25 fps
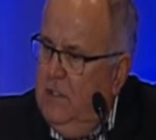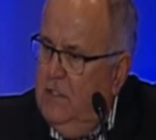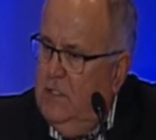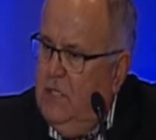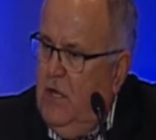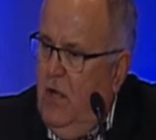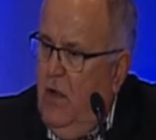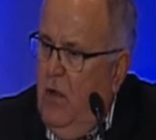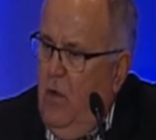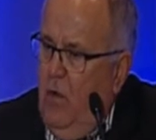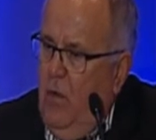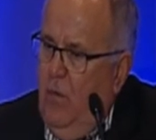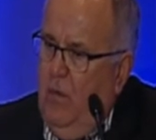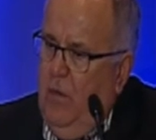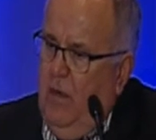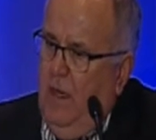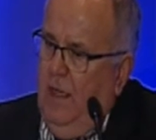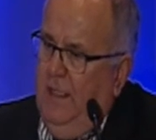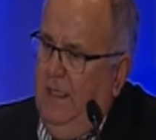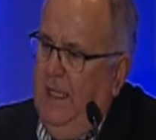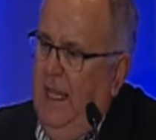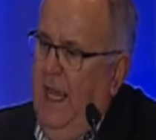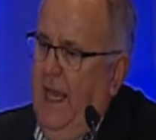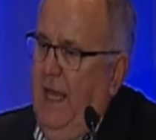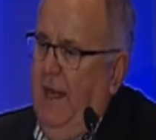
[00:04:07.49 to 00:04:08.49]
So
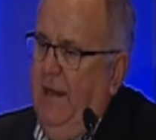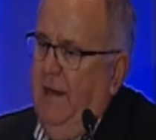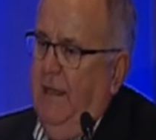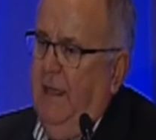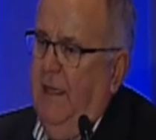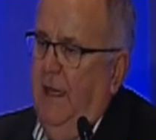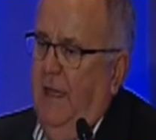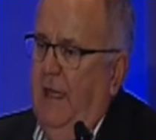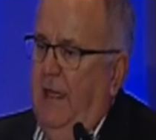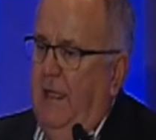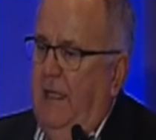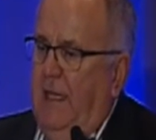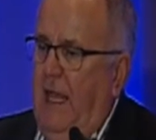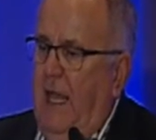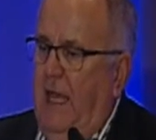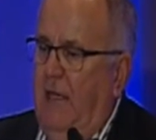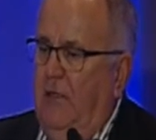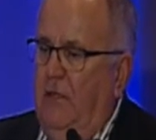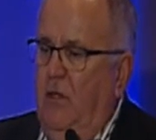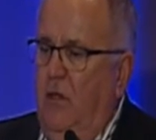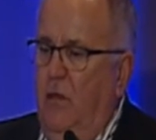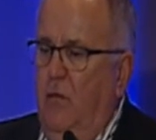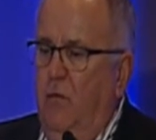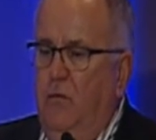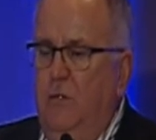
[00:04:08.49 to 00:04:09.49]
again,
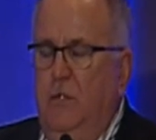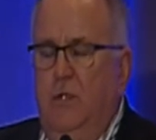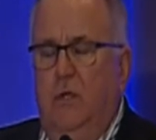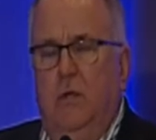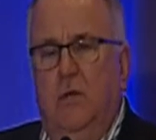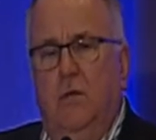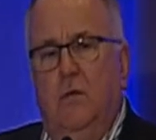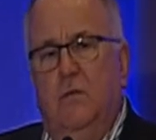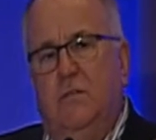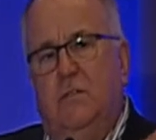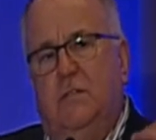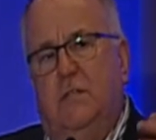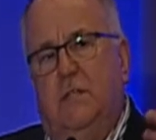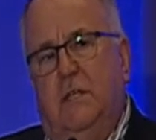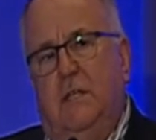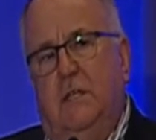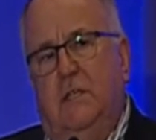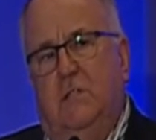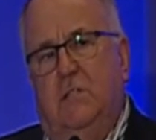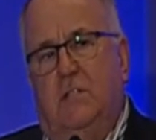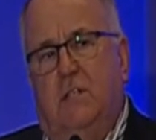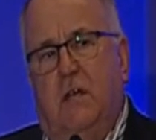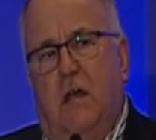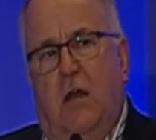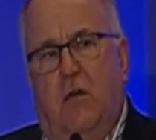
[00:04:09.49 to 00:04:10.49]
can you use
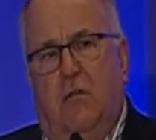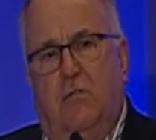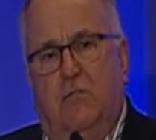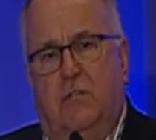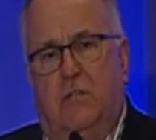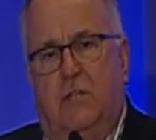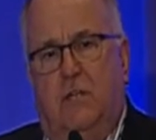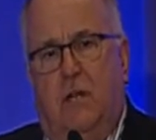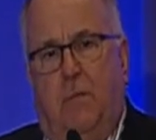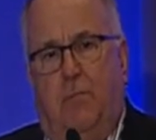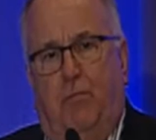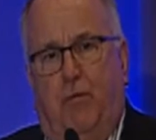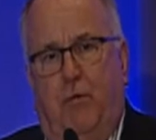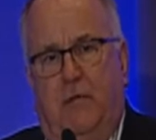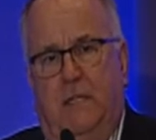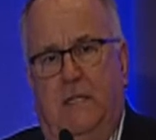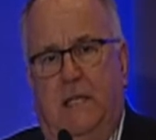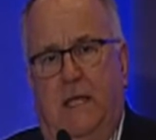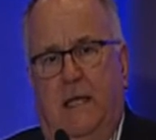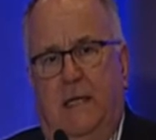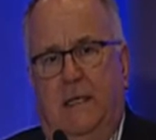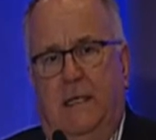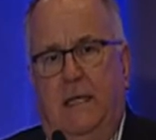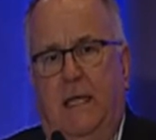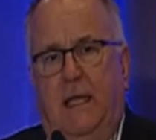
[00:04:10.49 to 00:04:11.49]
those to
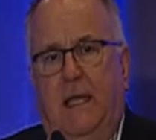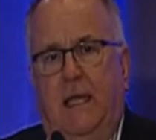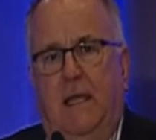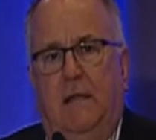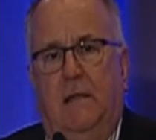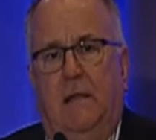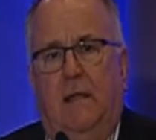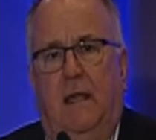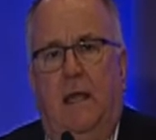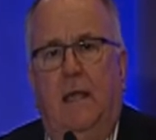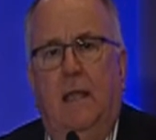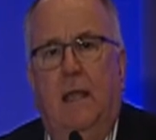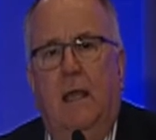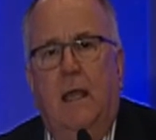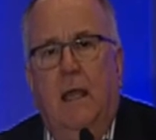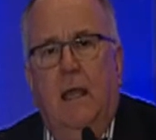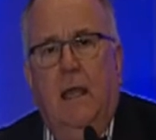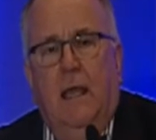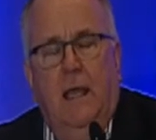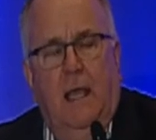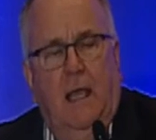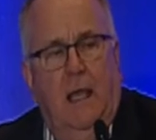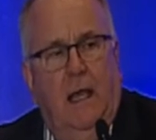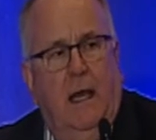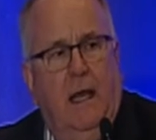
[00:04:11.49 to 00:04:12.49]
predict healing?
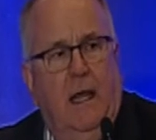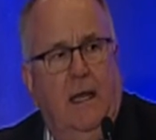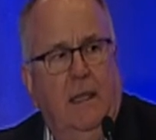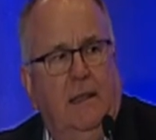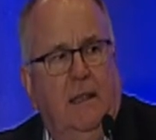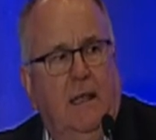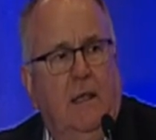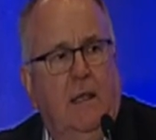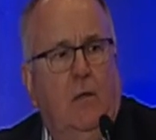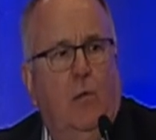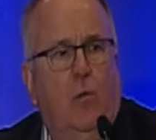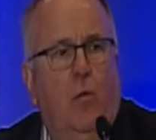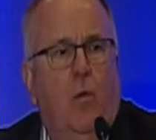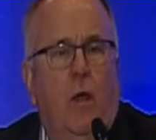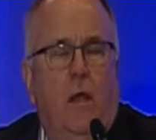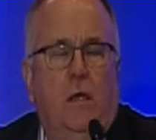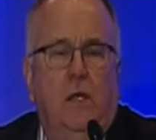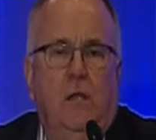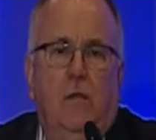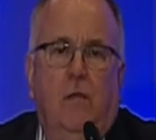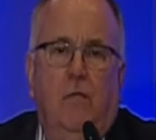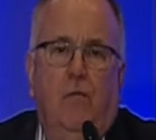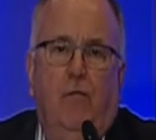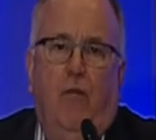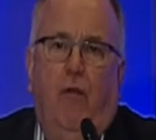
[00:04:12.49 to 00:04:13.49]
And I think what
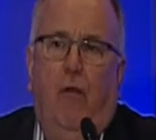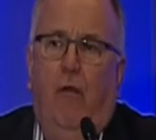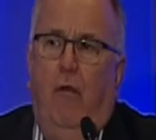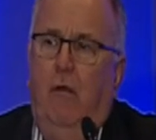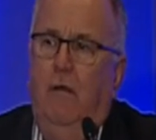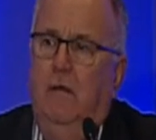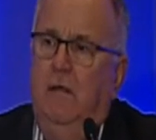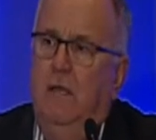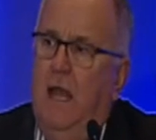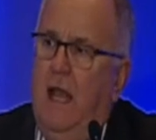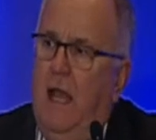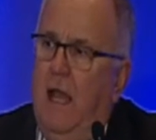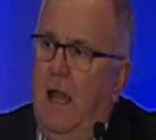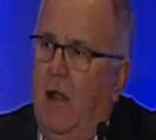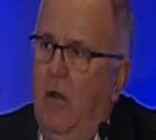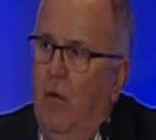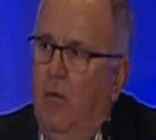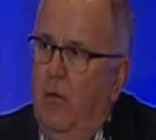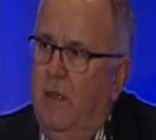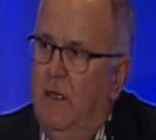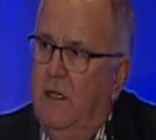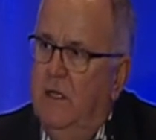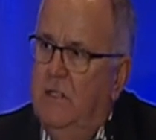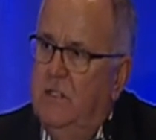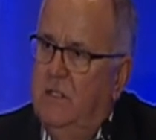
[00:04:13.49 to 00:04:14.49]
you've heard
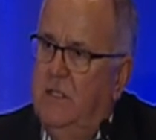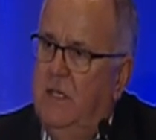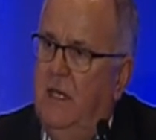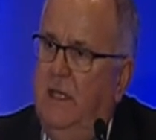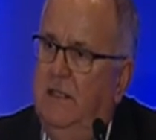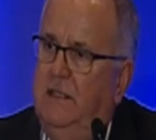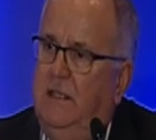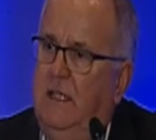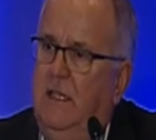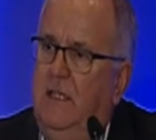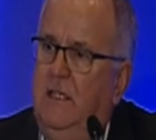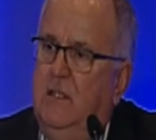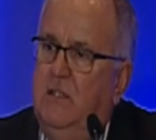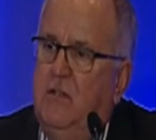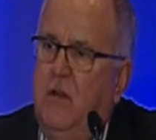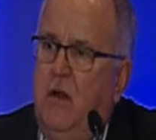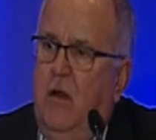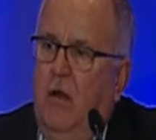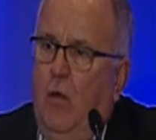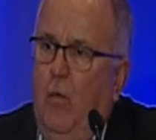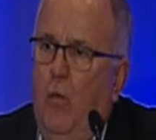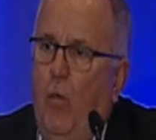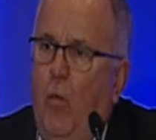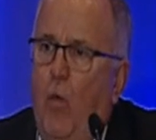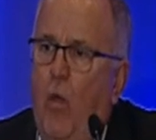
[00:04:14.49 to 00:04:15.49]
now is that these
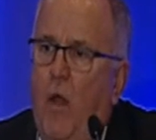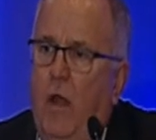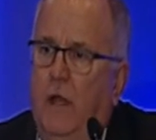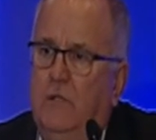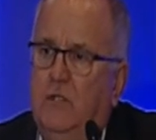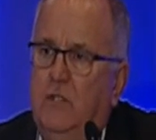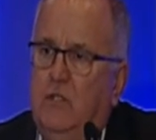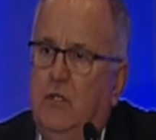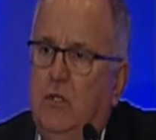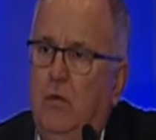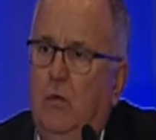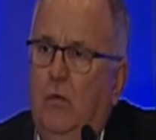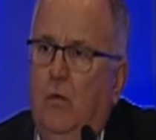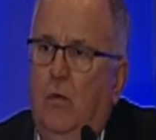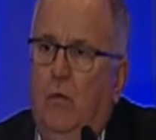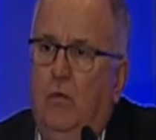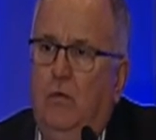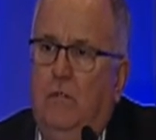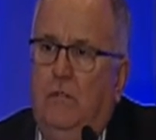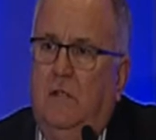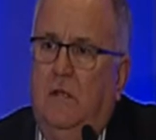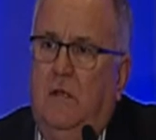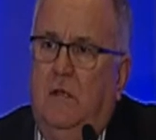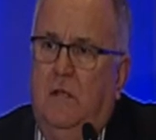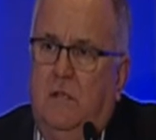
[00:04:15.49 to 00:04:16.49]
are one tool
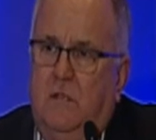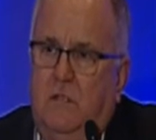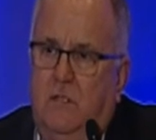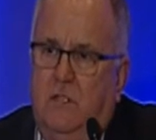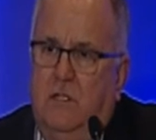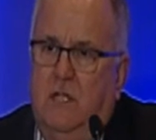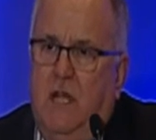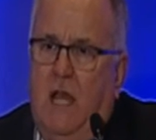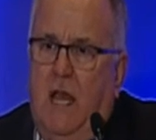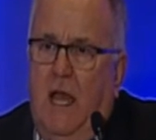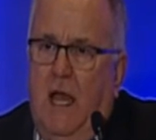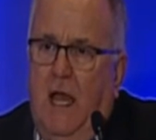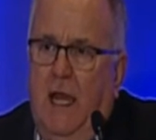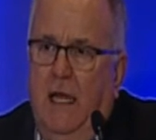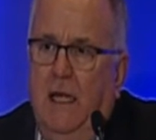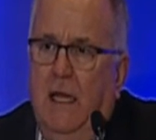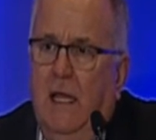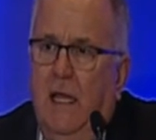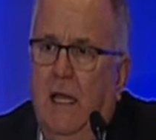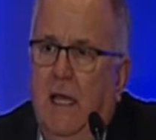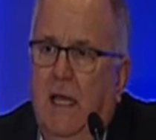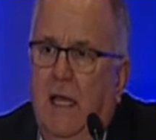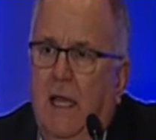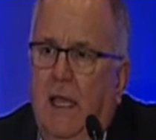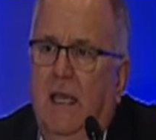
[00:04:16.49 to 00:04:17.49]
to decide,
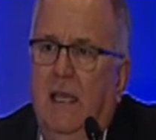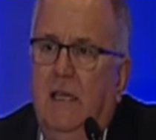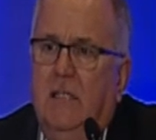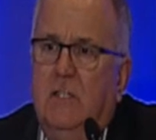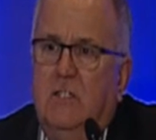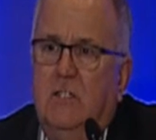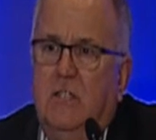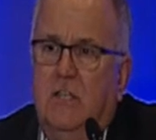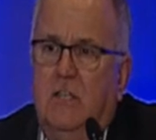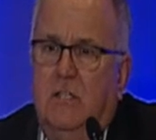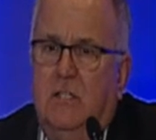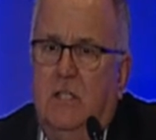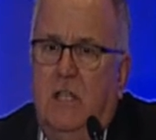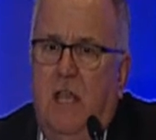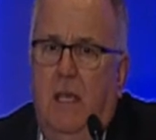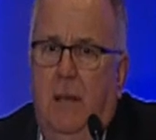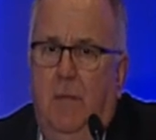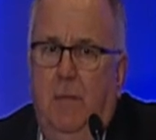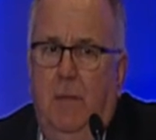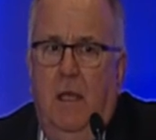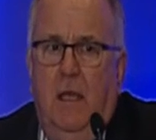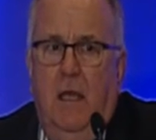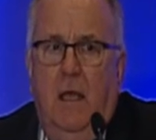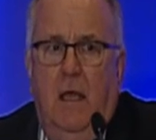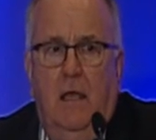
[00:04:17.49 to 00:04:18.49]
is
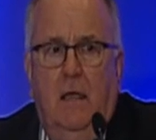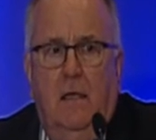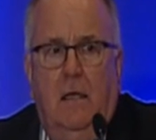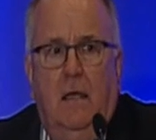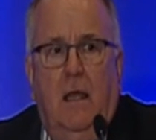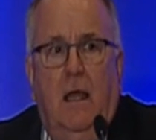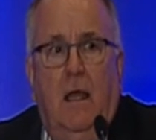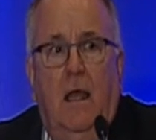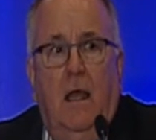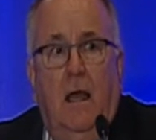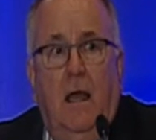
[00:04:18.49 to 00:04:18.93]
ischemia,